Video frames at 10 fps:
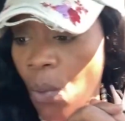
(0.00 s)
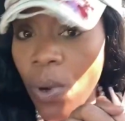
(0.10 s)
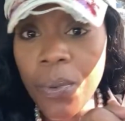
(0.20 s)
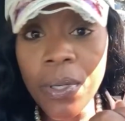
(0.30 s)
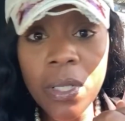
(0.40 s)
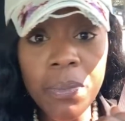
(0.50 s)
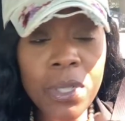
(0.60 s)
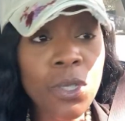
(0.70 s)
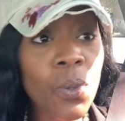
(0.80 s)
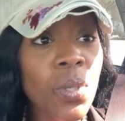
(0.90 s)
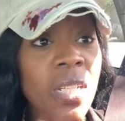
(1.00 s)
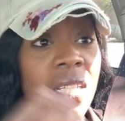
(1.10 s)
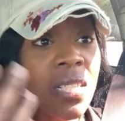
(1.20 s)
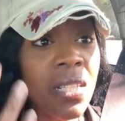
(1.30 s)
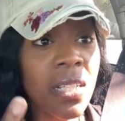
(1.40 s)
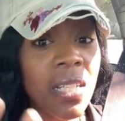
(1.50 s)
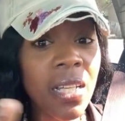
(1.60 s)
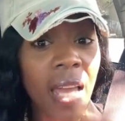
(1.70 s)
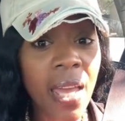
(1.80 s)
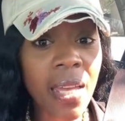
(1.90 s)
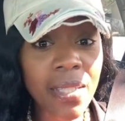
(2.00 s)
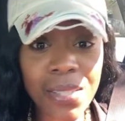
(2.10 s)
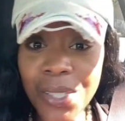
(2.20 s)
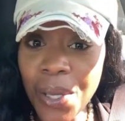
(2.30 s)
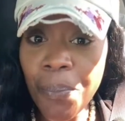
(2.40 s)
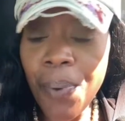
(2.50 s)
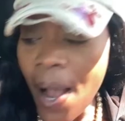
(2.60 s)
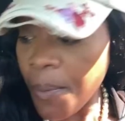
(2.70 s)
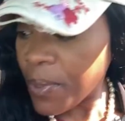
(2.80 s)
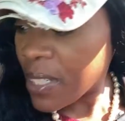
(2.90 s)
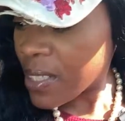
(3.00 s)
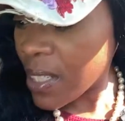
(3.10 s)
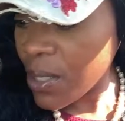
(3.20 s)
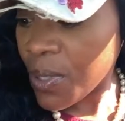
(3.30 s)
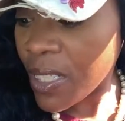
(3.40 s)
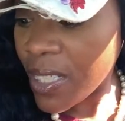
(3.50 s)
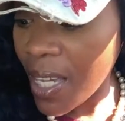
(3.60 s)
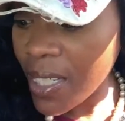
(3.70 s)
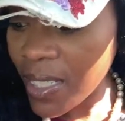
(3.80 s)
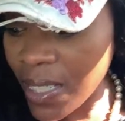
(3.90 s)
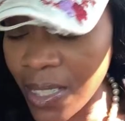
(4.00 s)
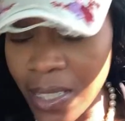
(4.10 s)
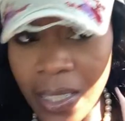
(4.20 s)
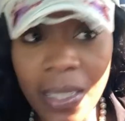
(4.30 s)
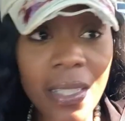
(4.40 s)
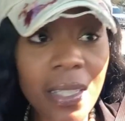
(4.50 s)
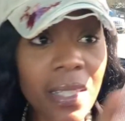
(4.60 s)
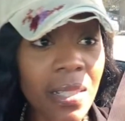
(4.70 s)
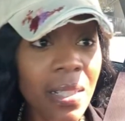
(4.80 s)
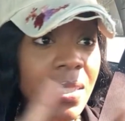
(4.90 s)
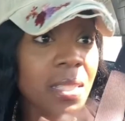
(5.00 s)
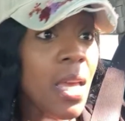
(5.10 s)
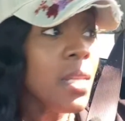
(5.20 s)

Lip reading: what we're going to be doing is looking at some properties that's on the tax lien list.